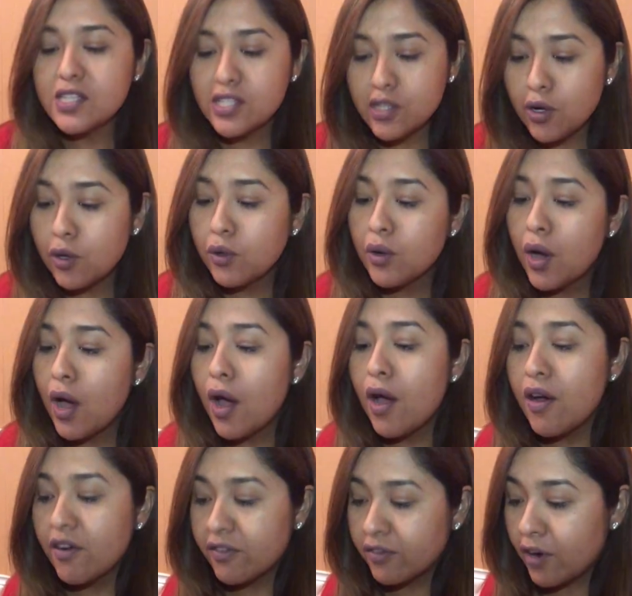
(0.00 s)
So
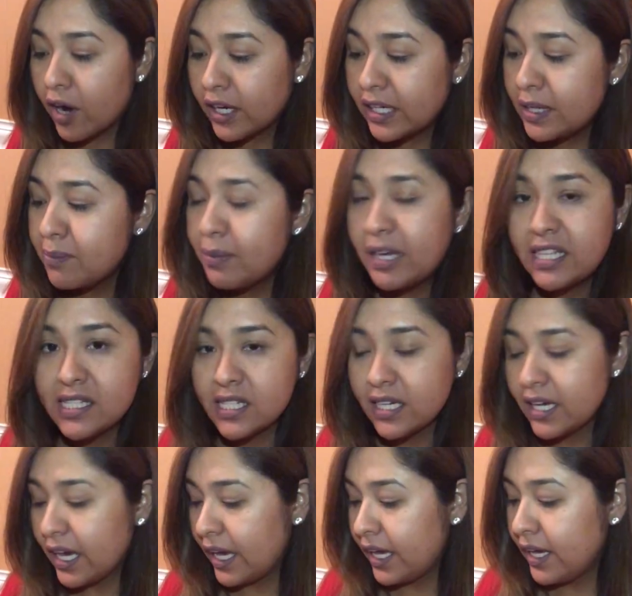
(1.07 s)
Froggy Bakes
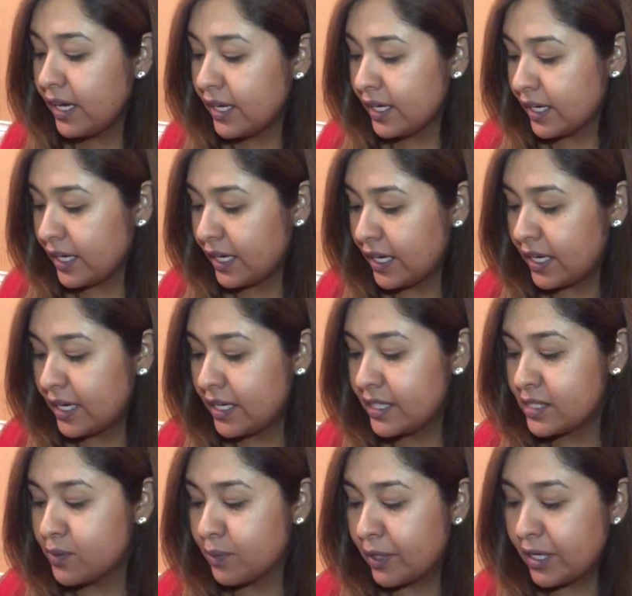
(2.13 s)
a Cake
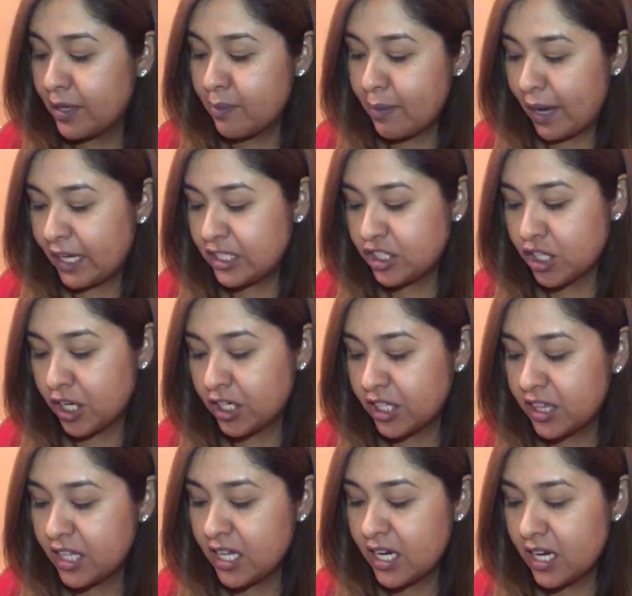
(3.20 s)
is written by
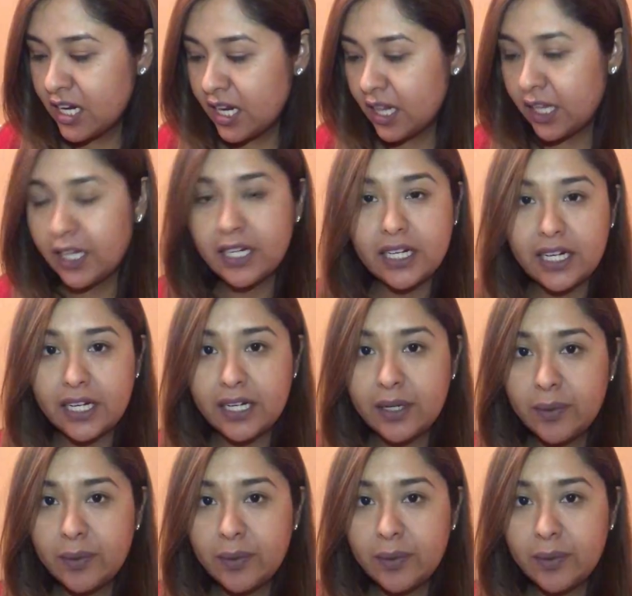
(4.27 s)
Jonathan London.